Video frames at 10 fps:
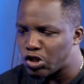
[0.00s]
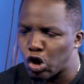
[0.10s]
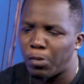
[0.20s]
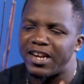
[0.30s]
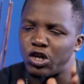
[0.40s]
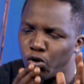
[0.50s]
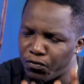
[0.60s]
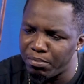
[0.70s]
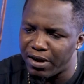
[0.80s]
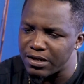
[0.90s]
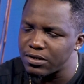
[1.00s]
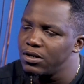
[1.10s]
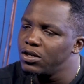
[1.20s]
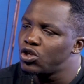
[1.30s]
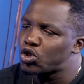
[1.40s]
They talk about the coffee
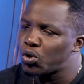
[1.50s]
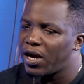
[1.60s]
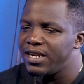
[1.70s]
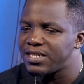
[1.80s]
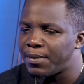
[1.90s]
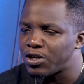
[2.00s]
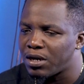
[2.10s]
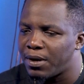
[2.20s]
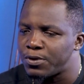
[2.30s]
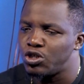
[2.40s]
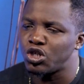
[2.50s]
brands. So anytime I talk about me,